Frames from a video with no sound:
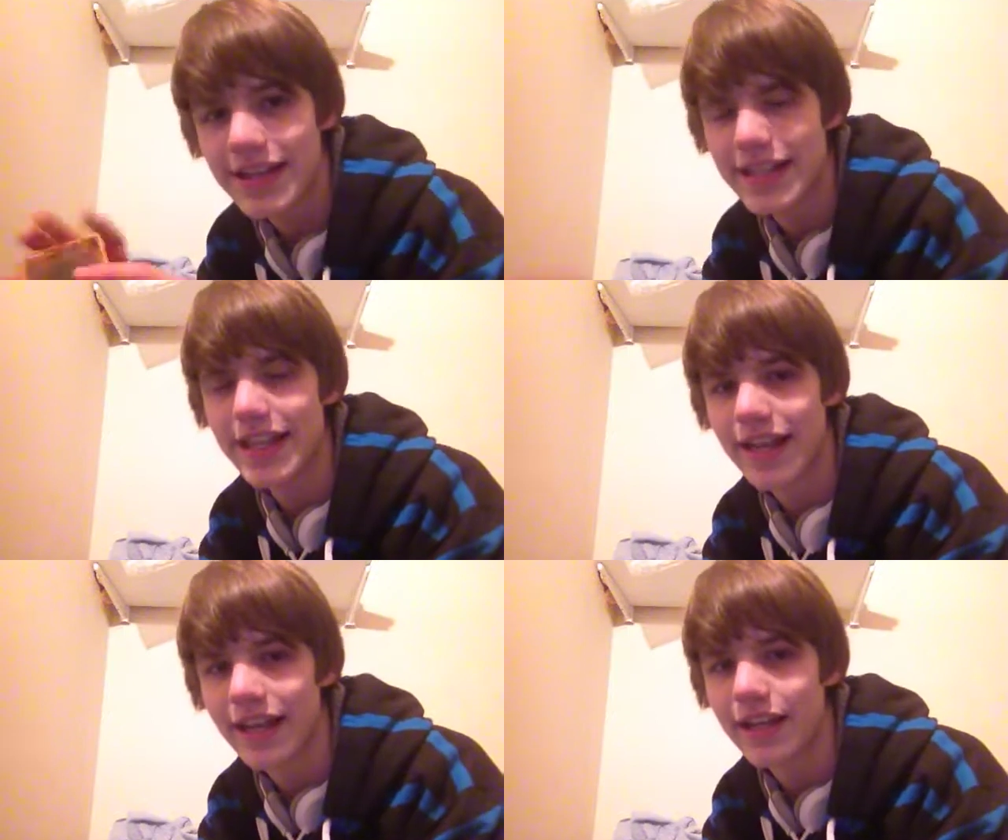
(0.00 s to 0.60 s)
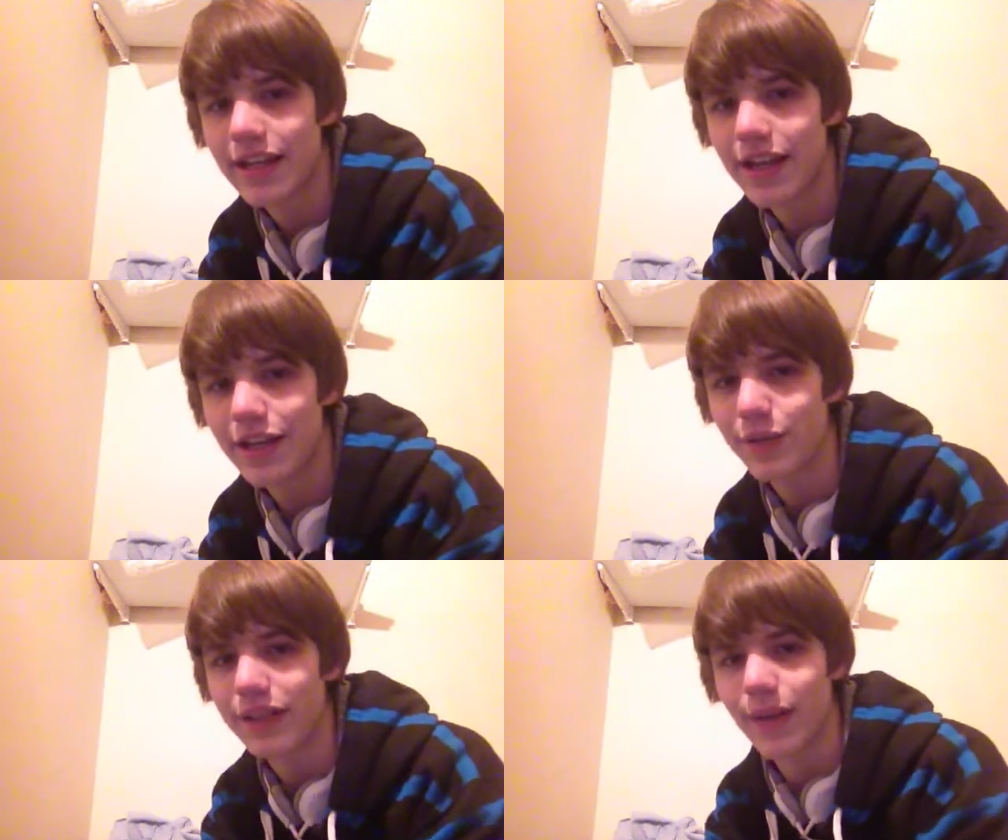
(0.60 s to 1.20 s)
today on
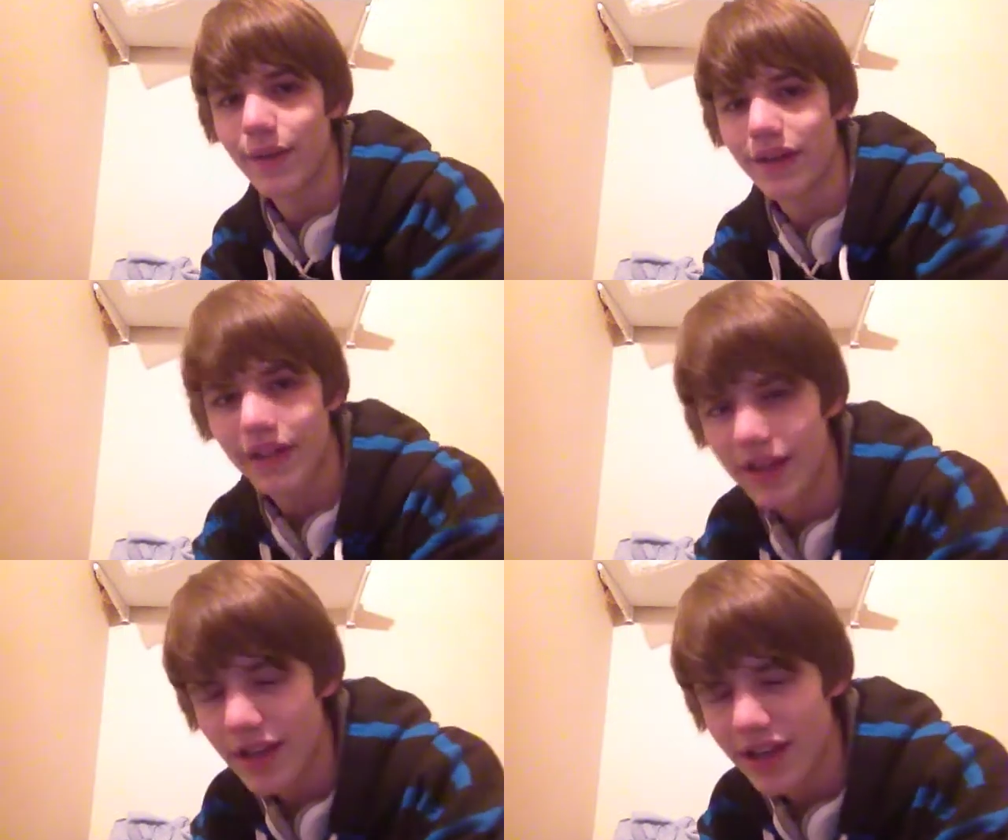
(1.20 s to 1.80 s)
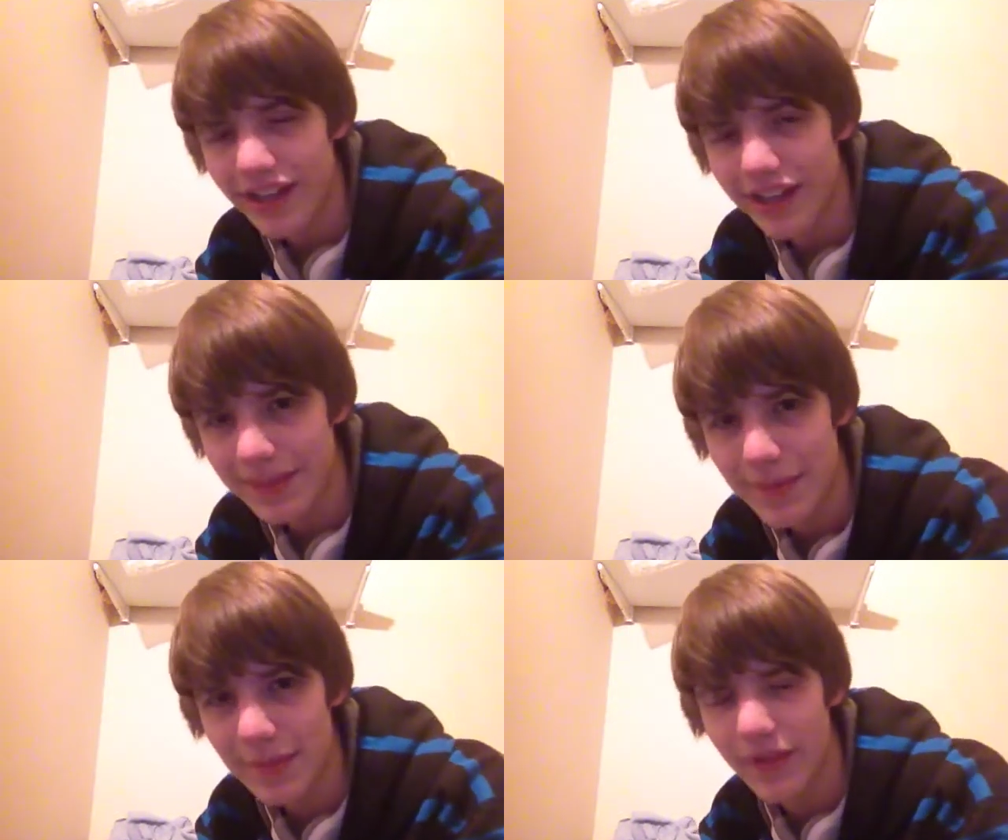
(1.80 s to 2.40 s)
Dueling Network.
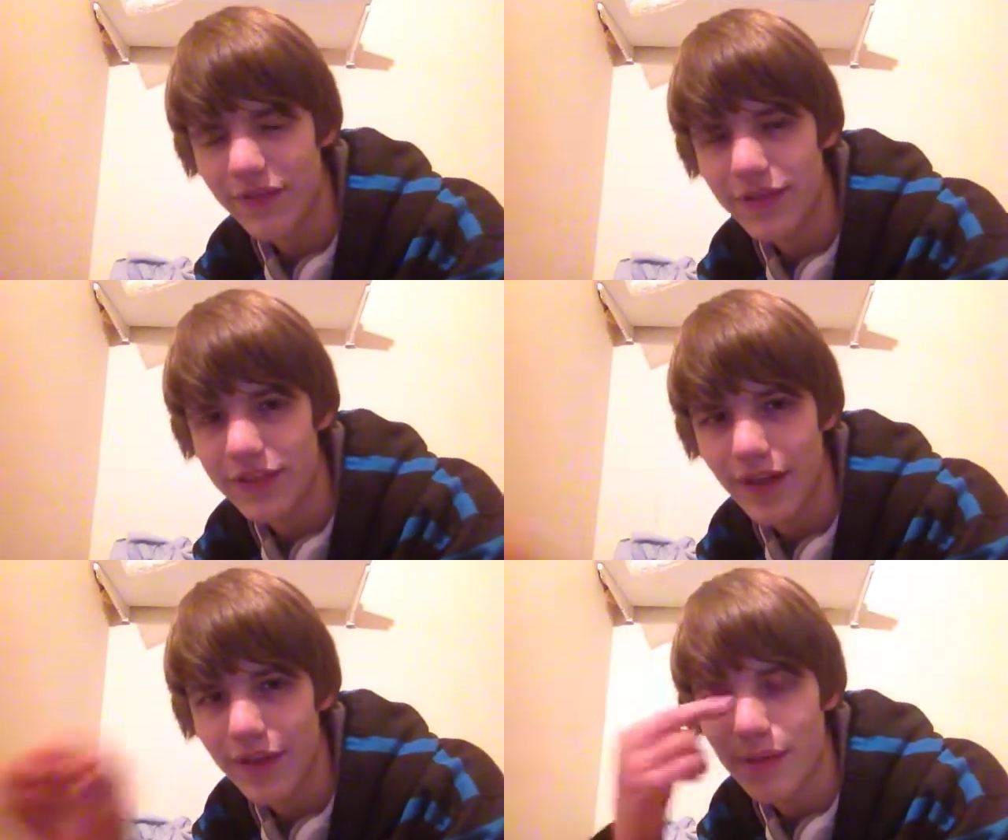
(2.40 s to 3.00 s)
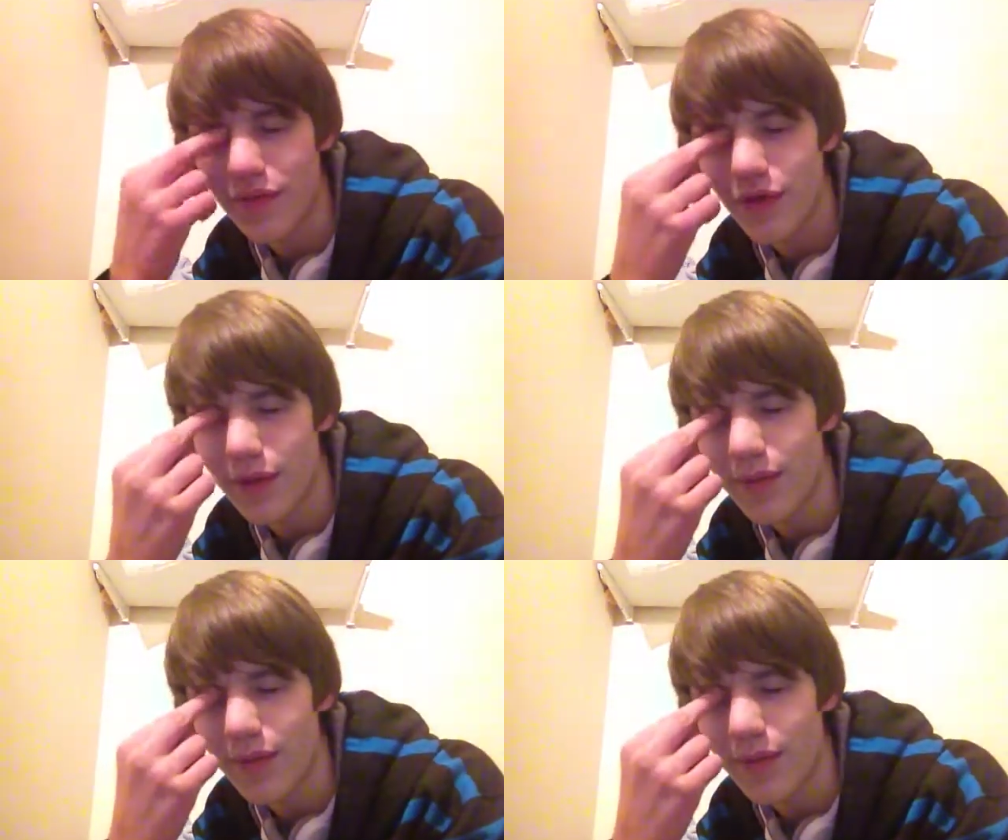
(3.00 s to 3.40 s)
Some people have discovered it before,